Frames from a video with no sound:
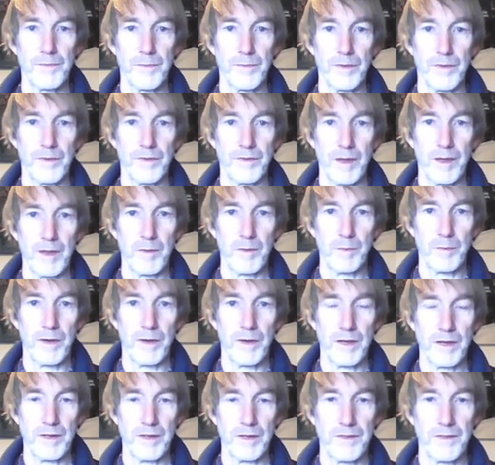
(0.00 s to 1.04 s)
times by
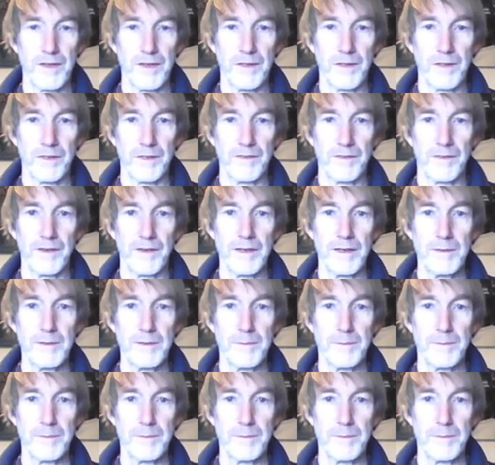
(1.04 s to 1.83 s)
its density,